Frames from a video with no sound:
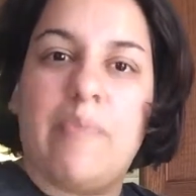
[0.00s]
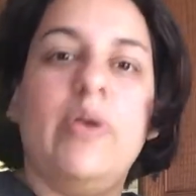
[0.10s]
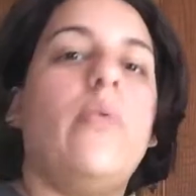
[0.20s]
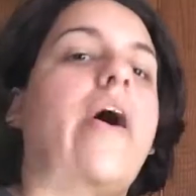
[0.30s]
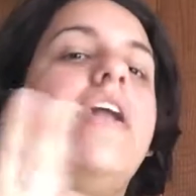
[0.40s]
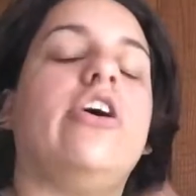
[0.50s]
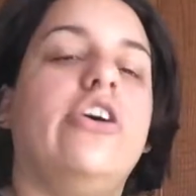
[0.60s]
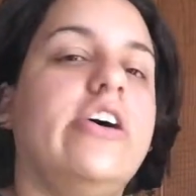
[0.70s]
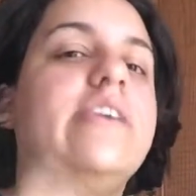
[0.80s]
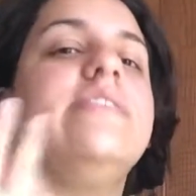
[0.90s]
You want a
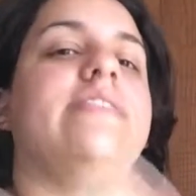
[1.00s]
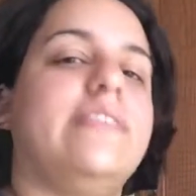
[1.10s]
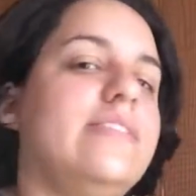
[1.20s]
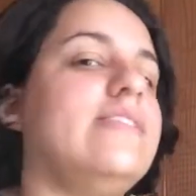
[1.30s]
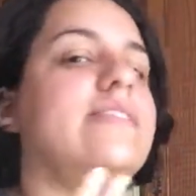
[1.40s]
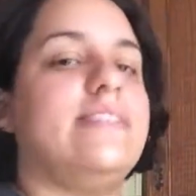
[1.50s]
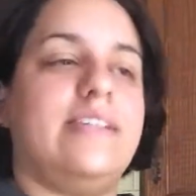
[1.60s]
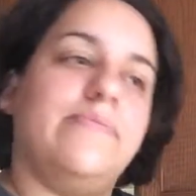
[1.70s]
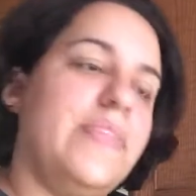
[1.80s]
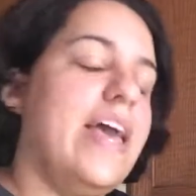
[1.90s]
good
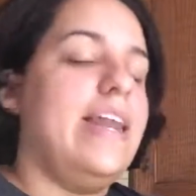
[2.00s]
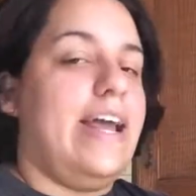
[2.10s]
consistency.